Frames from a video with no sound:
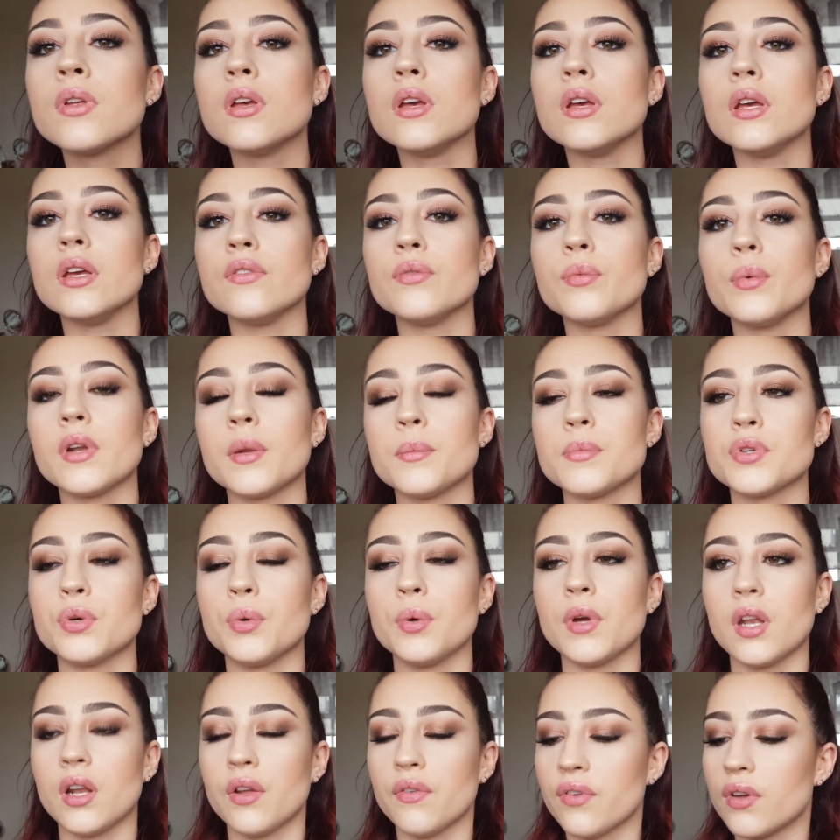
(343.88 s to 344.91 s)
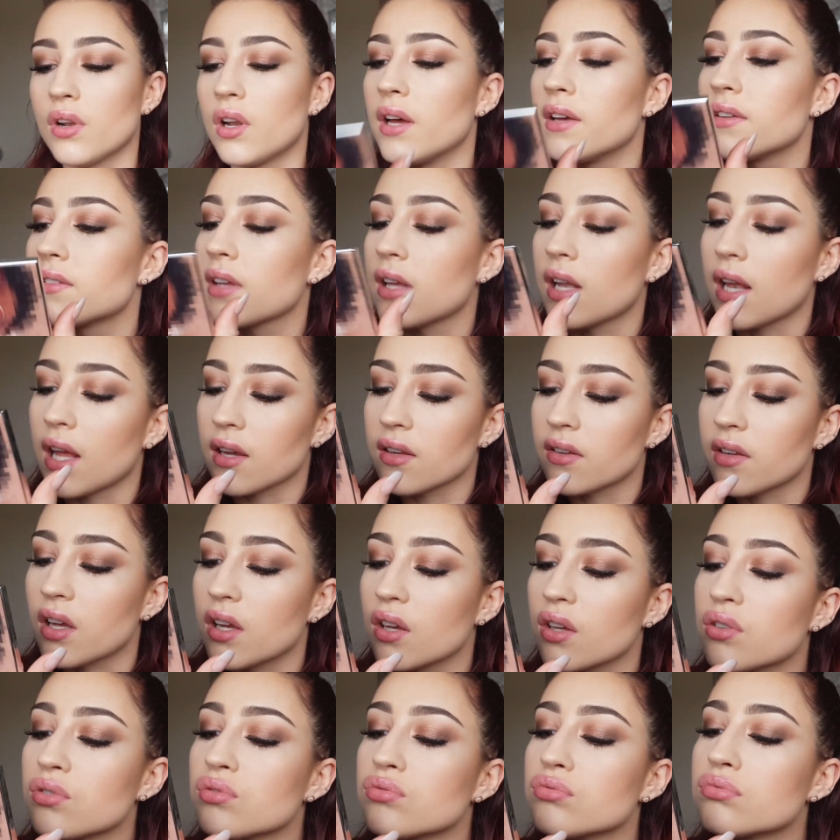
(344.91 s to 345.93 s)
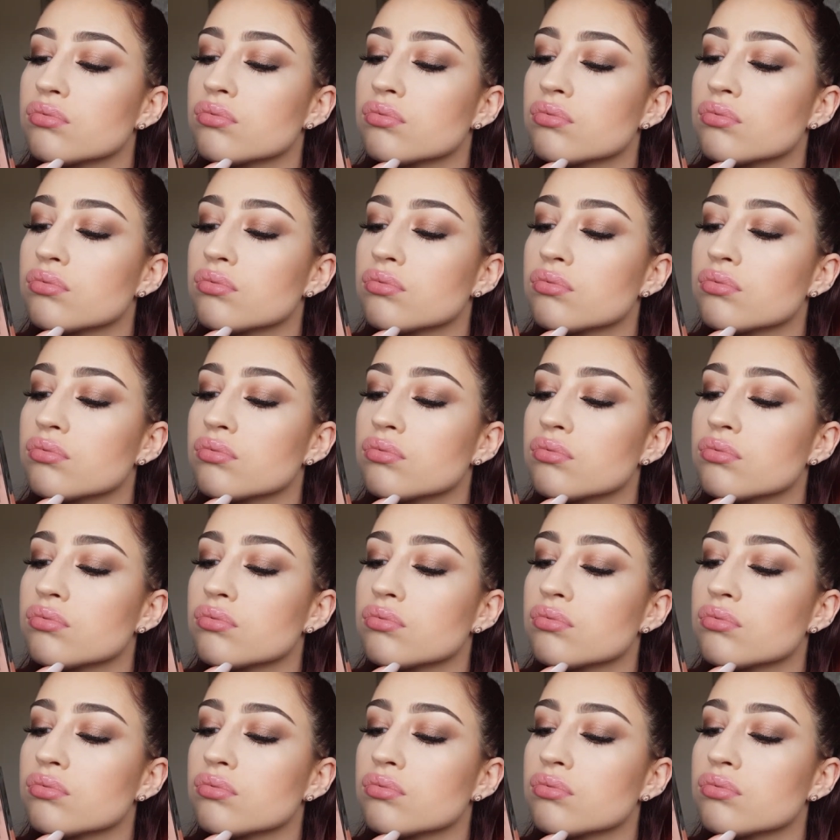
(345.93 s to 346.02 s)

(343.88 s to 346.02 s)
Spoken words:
Even when I'm talking, I feel like it's collecting.